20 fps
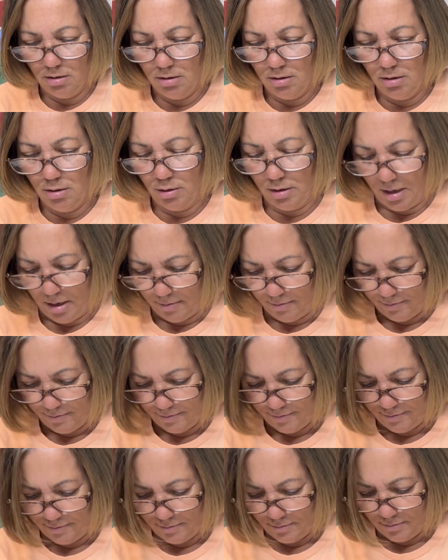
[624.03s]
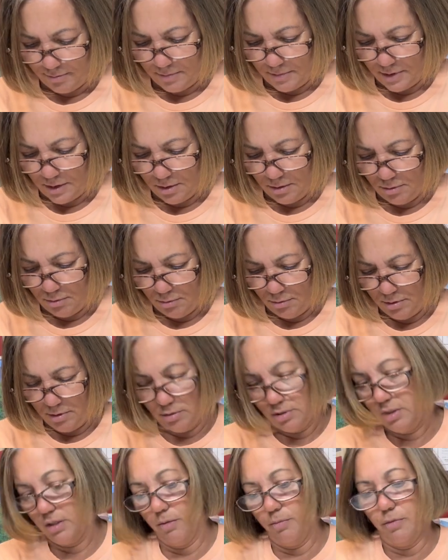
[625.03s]
Okay. Well,
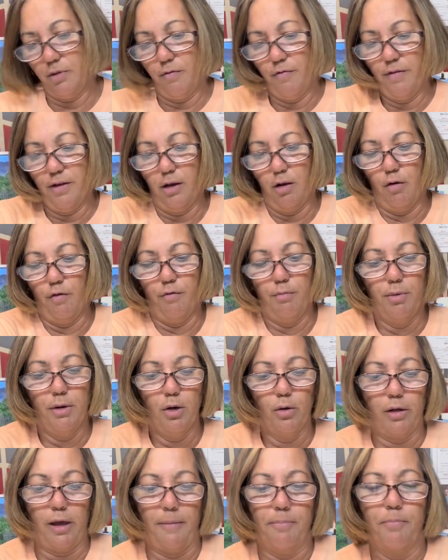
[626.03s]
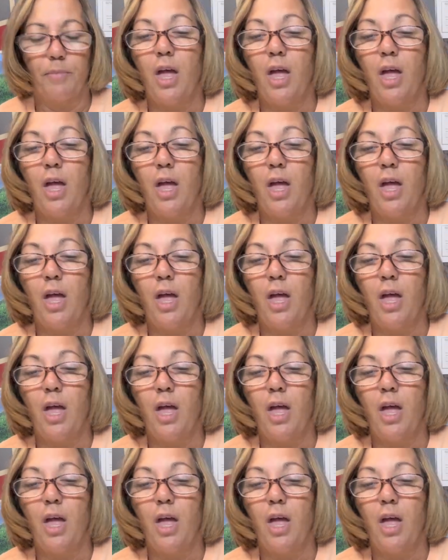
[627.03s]
something, but okay.